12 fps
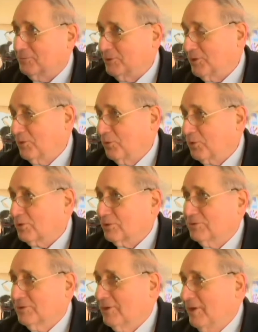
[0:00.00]
be a
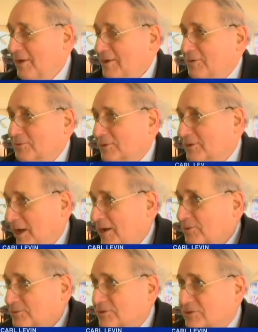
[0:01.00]

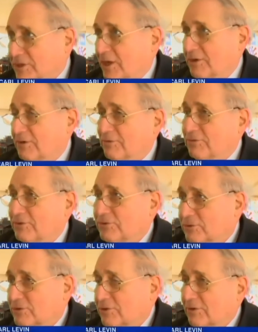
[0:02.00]
world-renowned center for
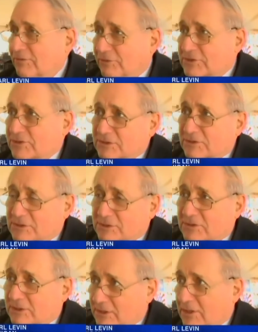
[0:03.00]
nuclear
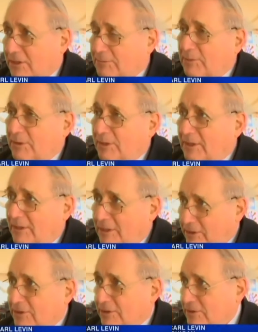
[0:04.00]
physicists to come
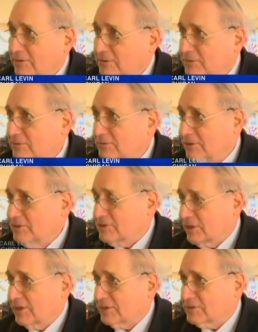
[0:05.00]
here to
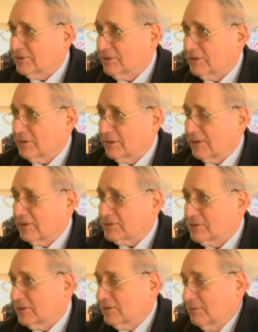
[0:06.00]
East Lansing and to
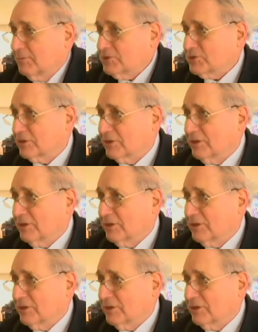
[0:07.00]
Lansing and to Michigan.